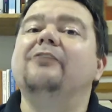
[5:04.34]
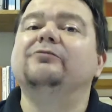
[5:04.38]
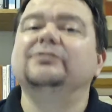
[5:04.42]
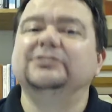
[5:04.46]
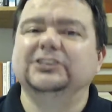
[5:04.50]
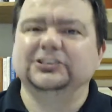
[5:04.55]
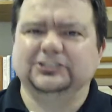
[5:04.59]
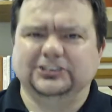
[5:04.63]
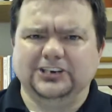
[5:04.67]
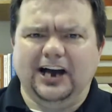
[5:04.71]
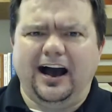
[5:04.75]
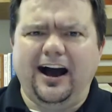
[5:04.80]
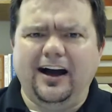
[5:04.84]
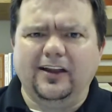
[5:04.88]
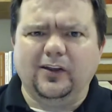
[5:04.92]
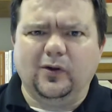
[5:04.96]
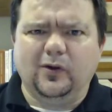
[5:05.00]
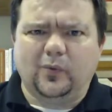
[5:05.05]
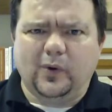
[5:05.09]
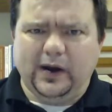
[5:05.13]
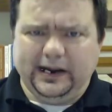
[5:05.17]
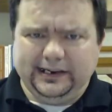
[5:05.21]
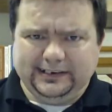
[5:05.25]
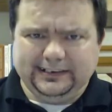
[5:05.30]
to
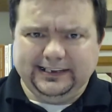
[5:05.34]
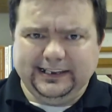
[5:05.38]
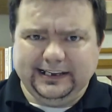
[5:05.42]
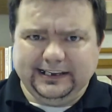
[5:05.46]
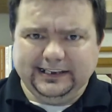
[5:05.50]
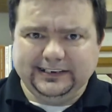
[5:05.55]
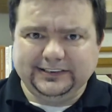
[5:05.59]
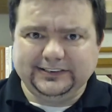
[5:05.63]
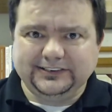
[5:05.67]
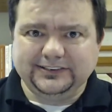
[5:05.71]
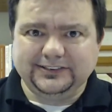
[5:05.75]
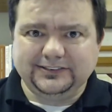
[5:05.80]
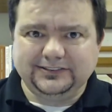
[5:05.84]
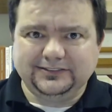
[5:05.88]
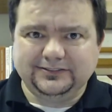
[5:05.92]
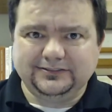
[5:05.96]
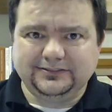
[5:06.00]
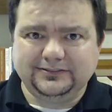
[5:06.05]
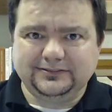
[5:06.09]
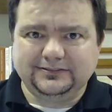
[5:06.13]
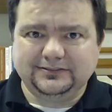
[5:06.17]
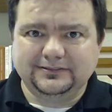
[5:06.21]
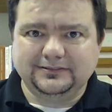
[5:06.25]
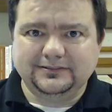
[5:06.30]
tolerate this.
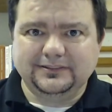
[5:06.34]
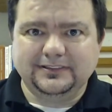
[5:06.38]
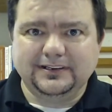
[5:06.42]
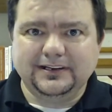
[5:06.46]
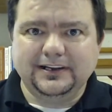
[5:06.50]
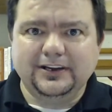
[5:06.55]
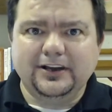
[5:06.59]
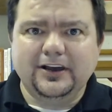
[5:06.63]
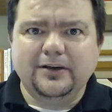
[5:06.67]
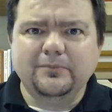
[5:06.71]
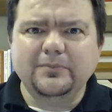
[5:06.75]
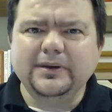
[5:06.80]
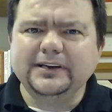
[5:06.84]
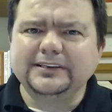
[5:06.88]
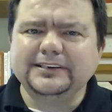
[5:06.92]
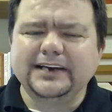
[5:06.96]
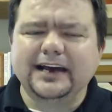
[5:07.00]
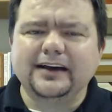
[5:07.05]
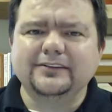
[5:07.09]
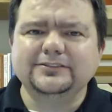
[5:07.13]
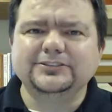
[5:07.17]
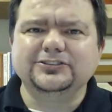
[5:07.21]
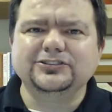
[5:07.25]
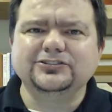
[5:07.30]
How many
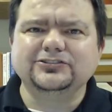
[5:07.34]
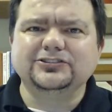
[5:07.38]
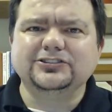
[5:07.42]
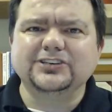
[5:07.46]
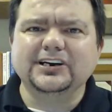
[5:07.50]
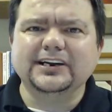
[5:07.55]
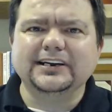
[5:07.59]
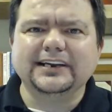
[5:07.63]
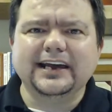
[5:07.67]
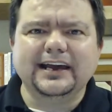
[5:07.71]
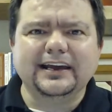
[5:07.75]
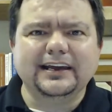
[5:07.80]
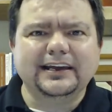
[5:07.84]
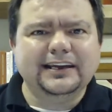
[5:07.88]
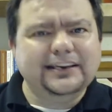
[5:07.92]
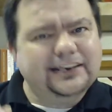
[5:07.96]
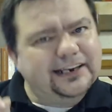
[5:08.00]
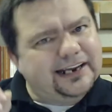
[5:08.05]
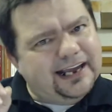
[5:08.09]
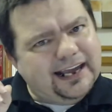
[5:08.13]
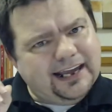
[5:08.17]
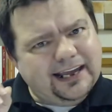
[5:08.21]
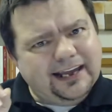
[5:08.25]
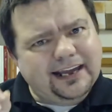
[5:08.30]
times have you said that in
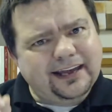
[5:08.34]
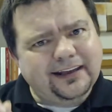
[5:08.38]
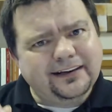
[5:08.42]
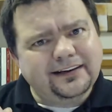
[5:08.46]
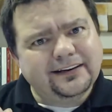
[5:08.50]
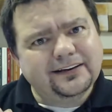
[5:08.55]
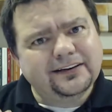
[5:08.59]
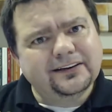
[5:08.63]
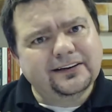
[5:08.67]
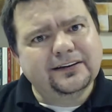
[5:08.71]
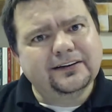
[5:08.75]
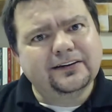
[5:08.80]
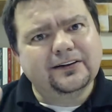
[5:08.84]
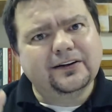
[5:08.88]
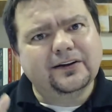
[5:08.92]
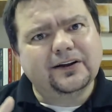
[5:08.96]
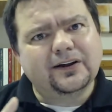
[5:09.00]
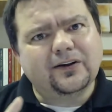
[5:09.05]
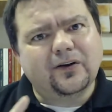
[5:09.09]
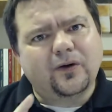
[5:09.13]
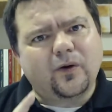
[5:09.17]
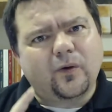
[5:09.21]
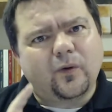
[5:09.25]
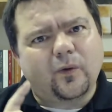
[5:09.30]
your head
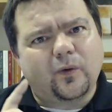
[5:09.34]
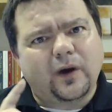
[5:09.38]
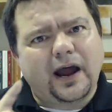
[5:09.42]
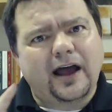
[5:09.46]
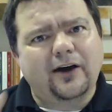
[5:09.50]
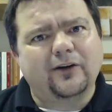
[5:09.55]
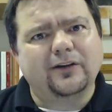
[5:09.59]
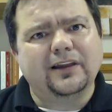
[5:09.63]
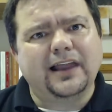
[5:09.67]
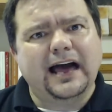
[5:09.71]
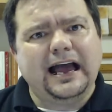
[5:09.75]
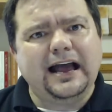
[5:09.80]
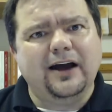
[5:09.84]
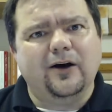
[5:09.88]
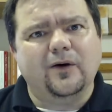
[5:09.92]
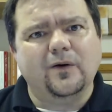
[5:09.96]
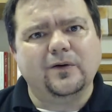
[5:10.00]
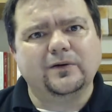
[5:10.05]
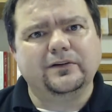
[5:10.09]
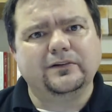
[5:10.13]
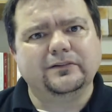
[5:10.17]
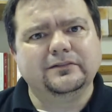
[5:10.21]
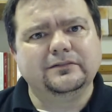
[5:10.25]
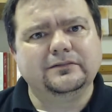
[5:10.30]
or out
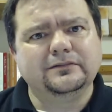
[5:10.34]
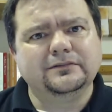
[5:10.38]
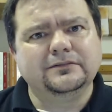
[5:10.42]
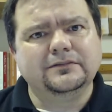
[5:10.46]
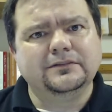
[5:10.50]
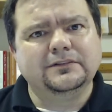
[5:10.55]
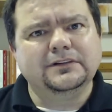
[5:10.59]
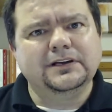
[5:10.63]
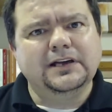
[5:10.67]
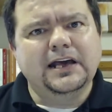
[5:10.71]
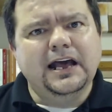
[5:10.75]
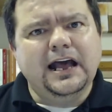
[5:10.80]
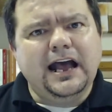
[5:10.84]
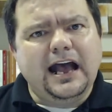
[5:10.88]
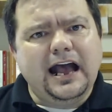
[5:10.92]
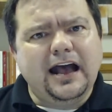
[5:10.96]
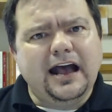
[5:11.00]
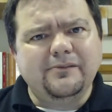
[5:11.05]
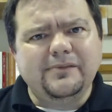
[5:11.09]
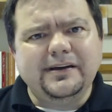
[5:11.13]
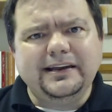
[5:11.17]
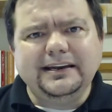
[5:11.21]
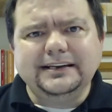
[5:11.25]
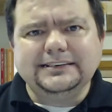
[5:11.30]
loud?
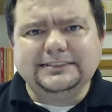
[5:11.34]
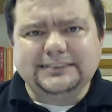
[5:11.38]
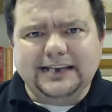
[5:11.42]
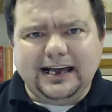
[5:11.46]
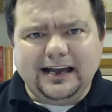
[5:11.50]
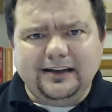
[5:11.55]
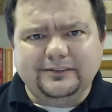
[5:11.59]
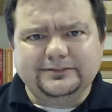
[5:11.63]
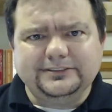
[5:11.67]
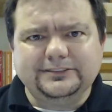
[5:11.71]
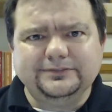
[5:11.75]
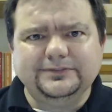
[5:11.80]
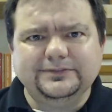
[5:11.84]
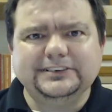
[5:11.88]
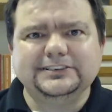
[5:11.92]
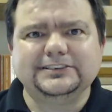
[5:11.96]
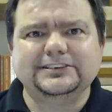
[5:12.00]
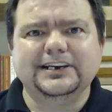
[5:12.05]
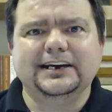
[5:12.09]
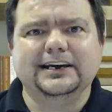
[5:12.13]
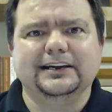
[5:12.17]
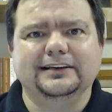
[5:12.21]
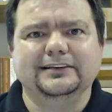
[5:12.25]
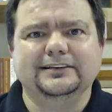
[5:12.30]
How many times have you
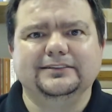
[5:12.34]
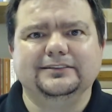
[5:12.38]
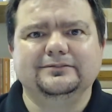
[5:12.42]
said it?